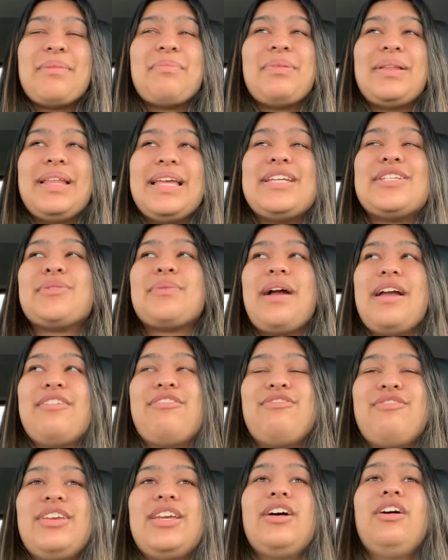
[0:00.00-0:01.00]
place where I
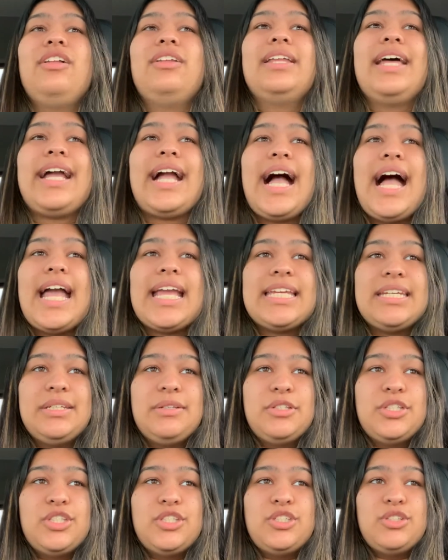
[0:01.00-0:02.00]
feel I
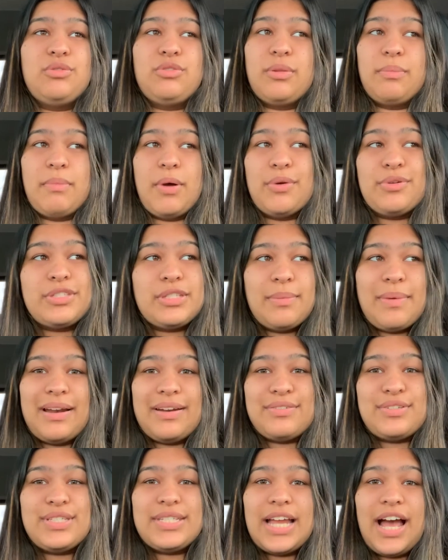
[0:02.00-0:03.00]
can do the most
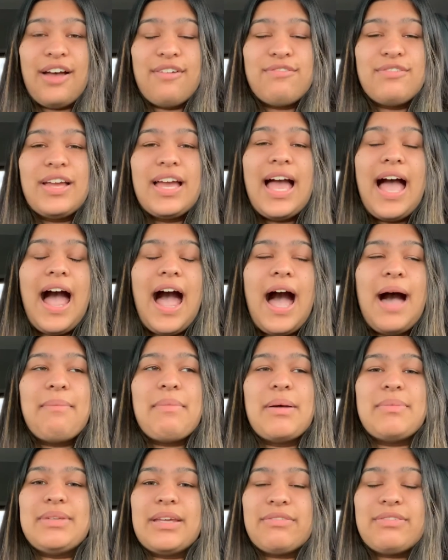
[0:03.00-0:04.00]
amount of stuff.
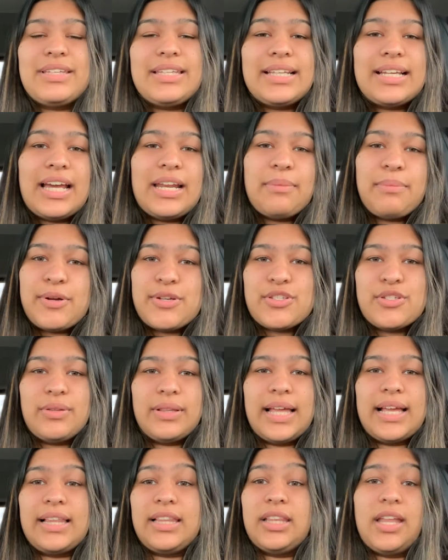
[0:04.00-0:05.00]
I'm definitely the kind of person
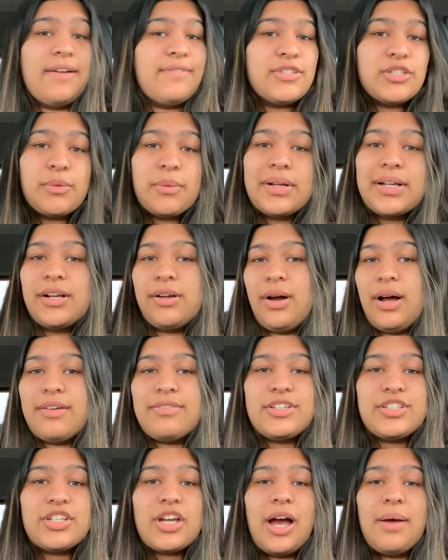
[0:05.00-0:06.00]
who loves to work in
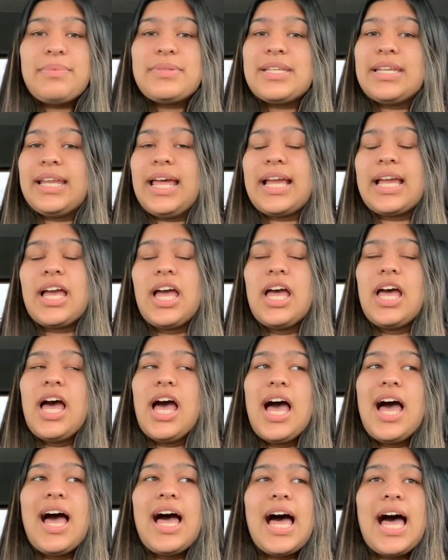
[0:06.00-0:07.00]
coffee shops and
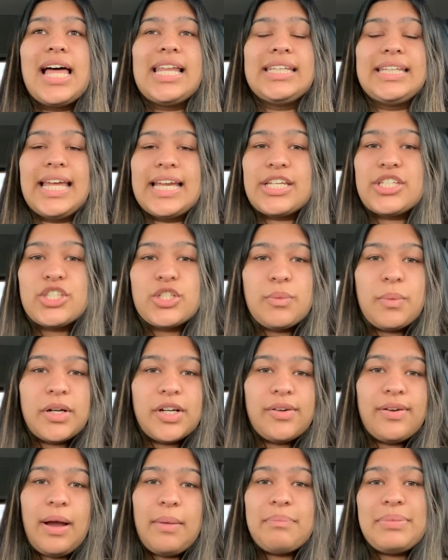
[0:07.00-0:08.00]
likes to
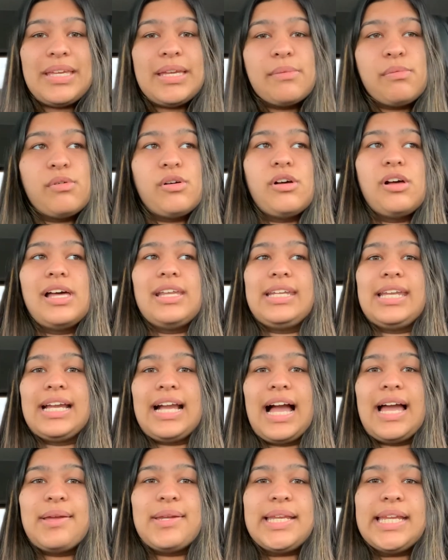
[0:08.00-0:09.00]
work around people, and
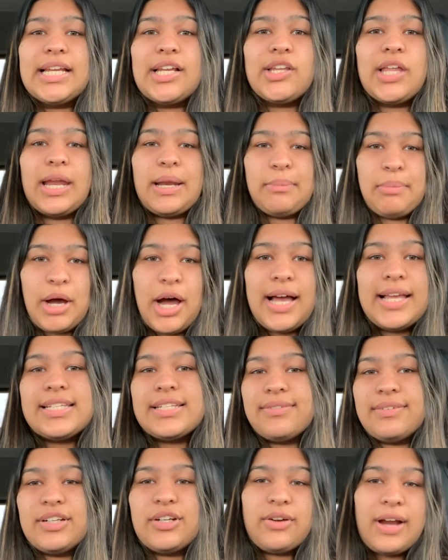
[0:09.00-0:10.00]
I need a lot of
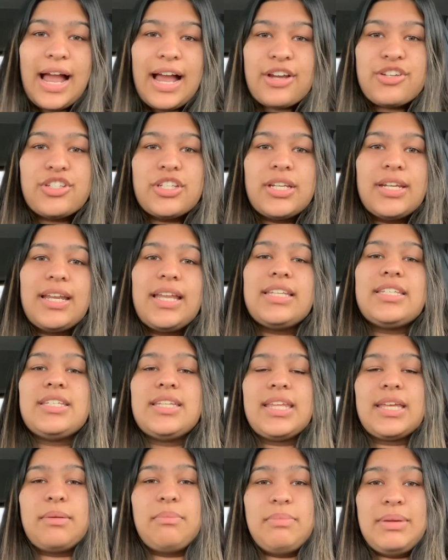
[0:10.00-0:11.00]
positive interaction
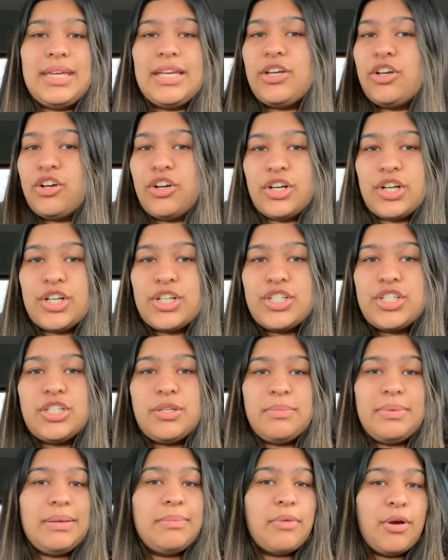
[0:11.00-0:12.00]
to be encouraged
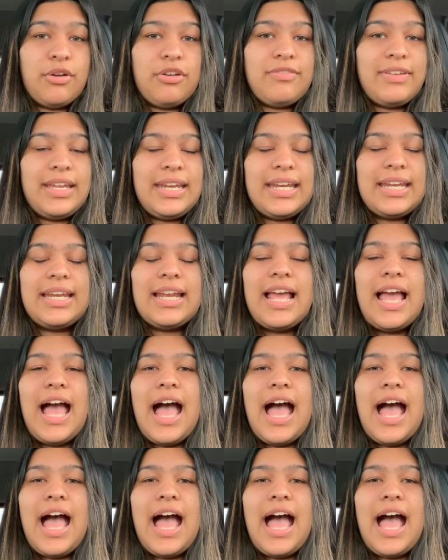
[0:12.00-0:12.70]
to be motivated,